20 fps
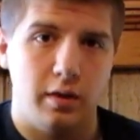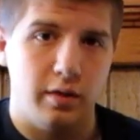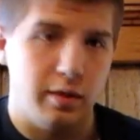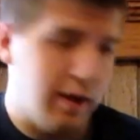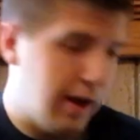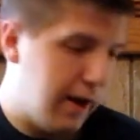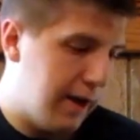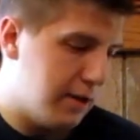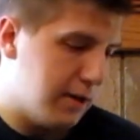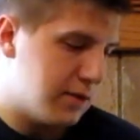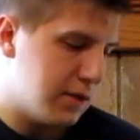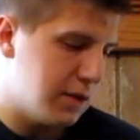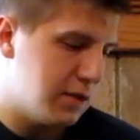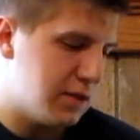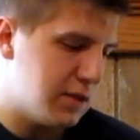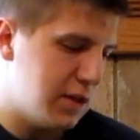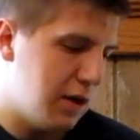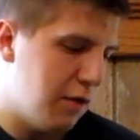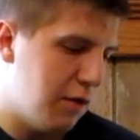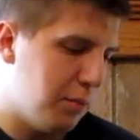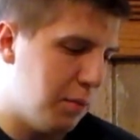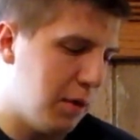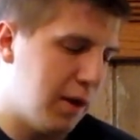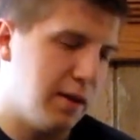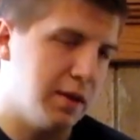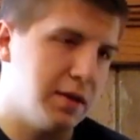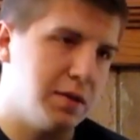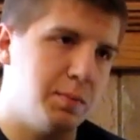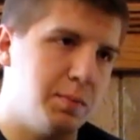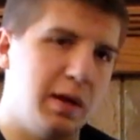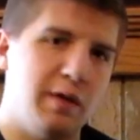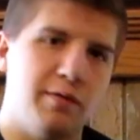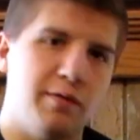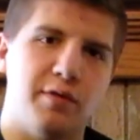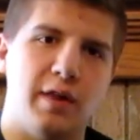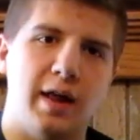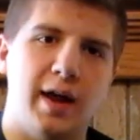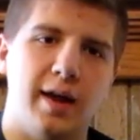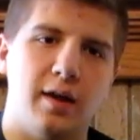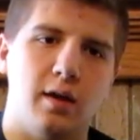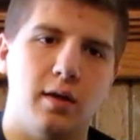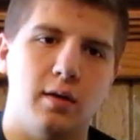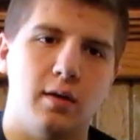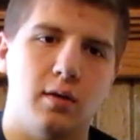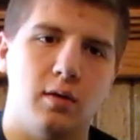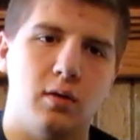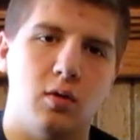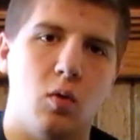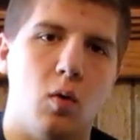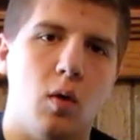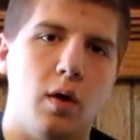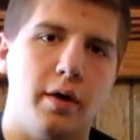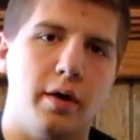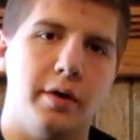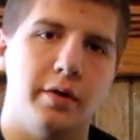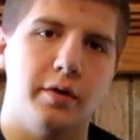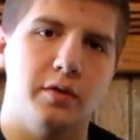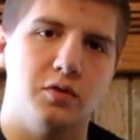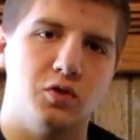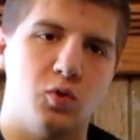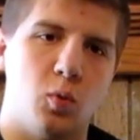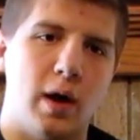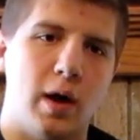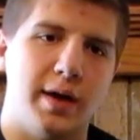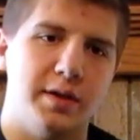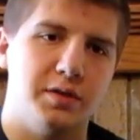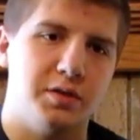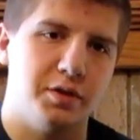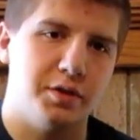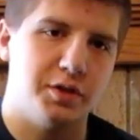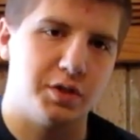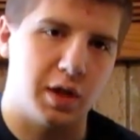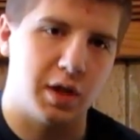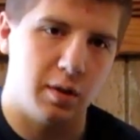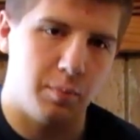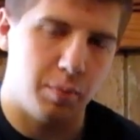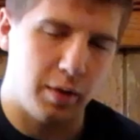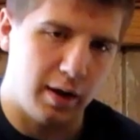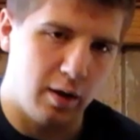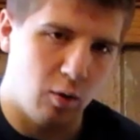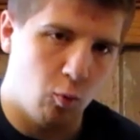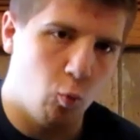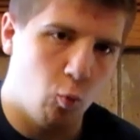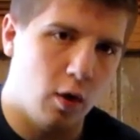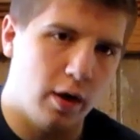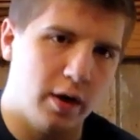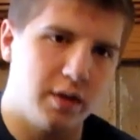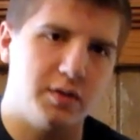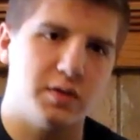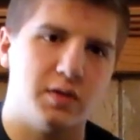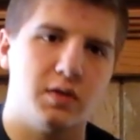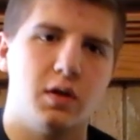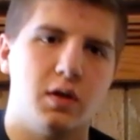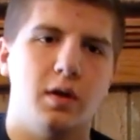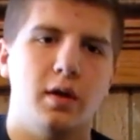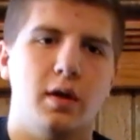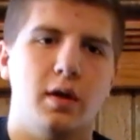that instead of playing this B flat chord twice, you're just going to play it once,